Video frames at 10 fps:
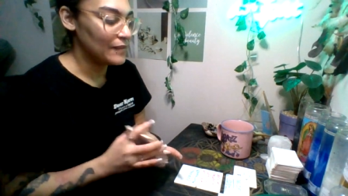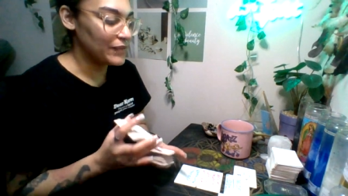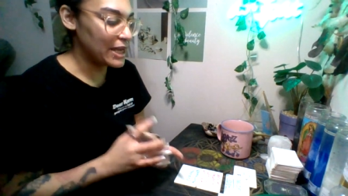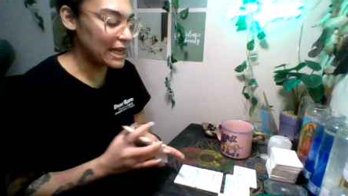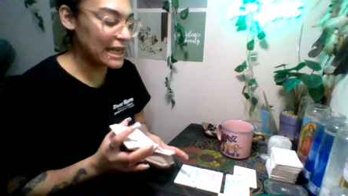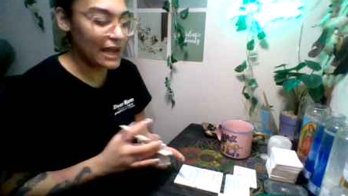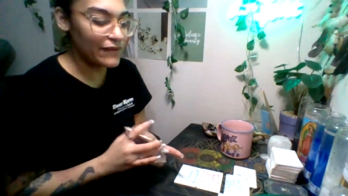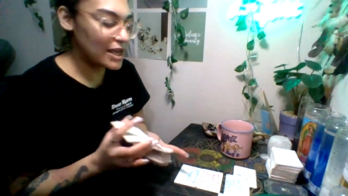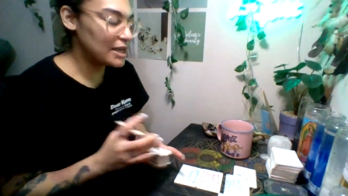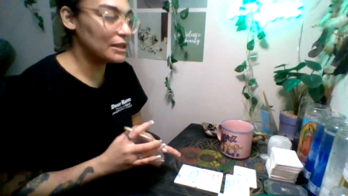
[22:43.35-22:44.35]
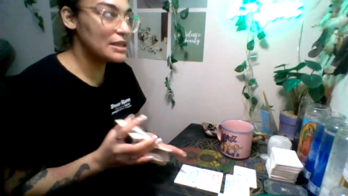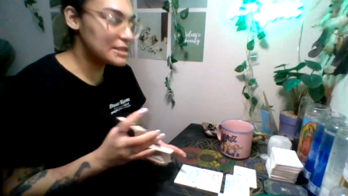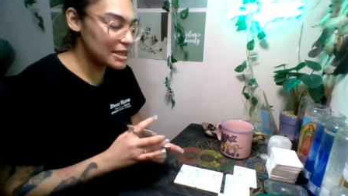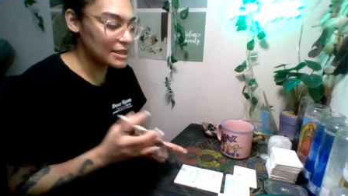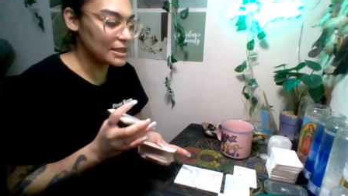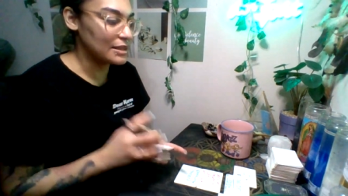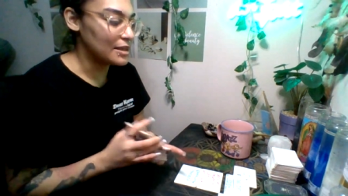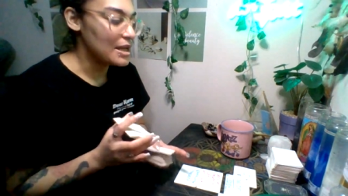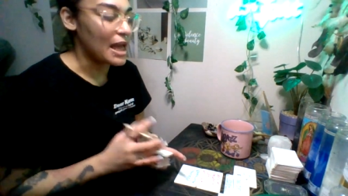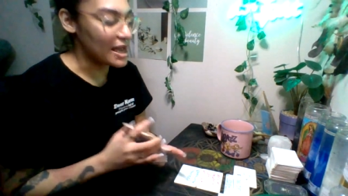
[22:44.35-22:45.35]
they gave in and listened and
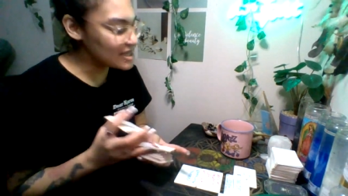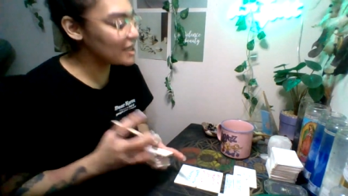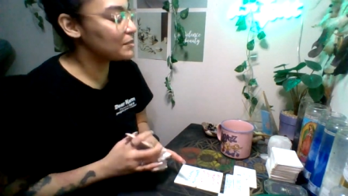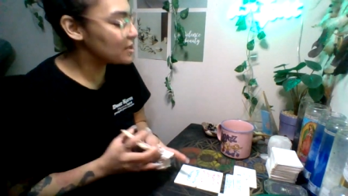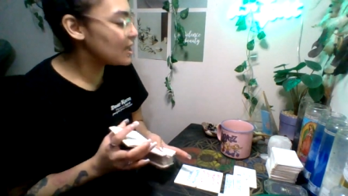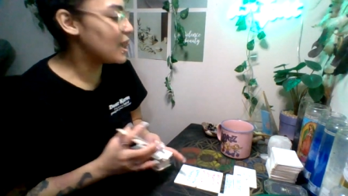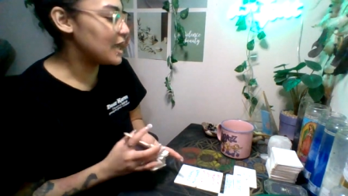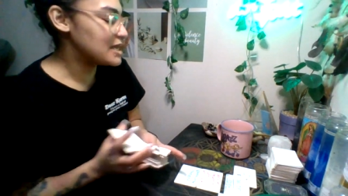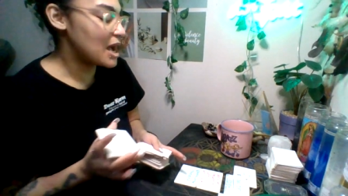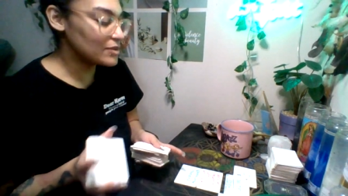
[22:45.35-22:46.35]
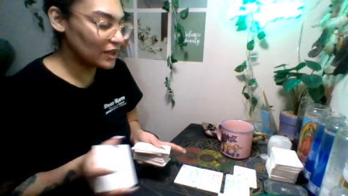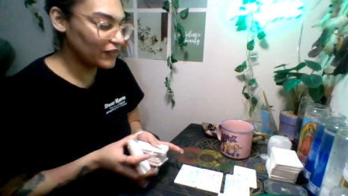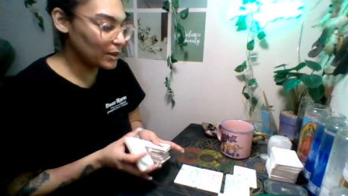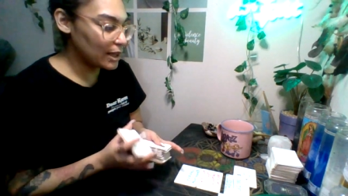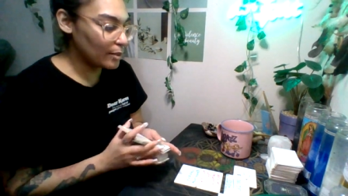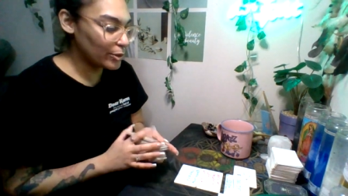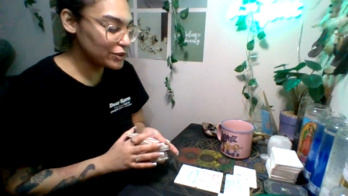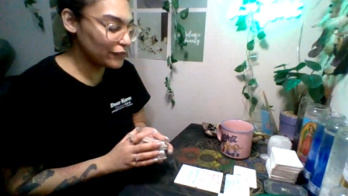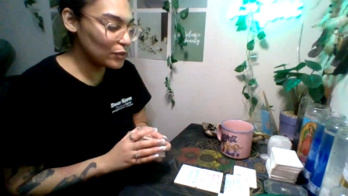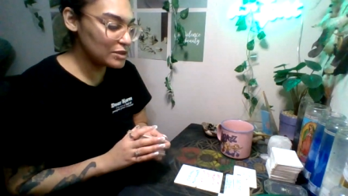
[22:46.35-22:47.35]
accepted that, and now they feel like a bunch
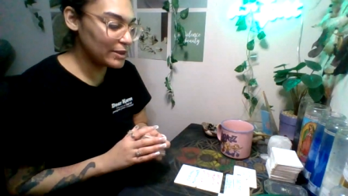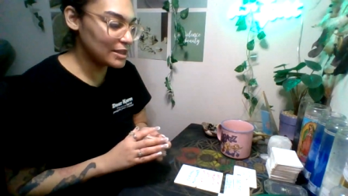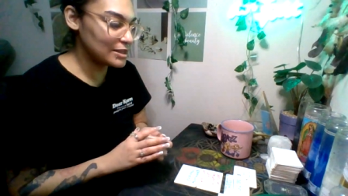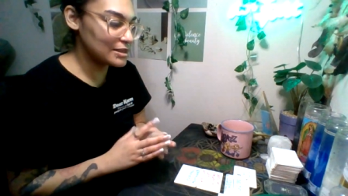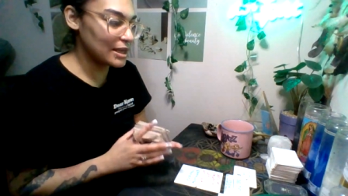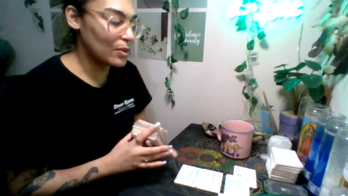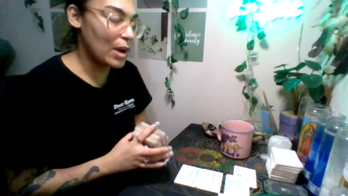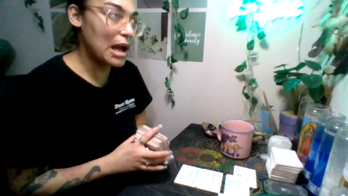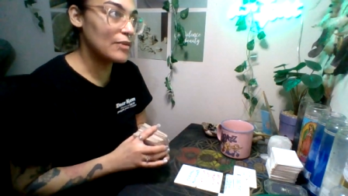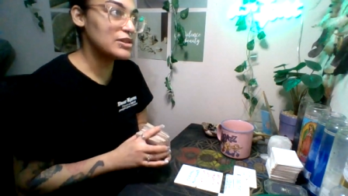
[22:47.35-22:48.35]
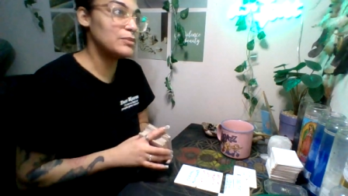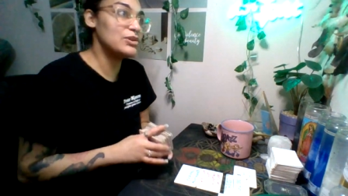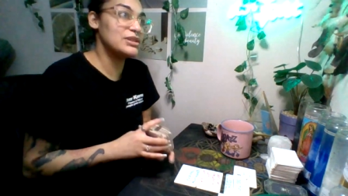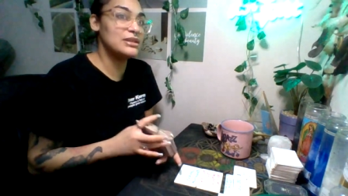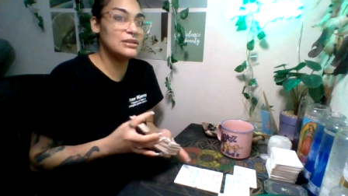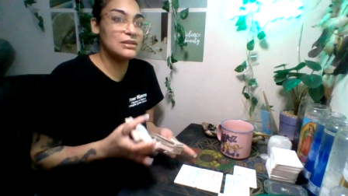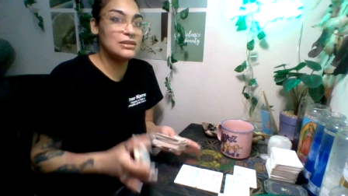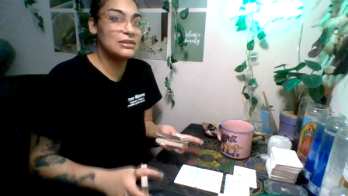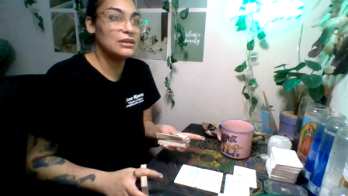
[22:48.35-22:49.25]
of fools because it's like, wow, this person's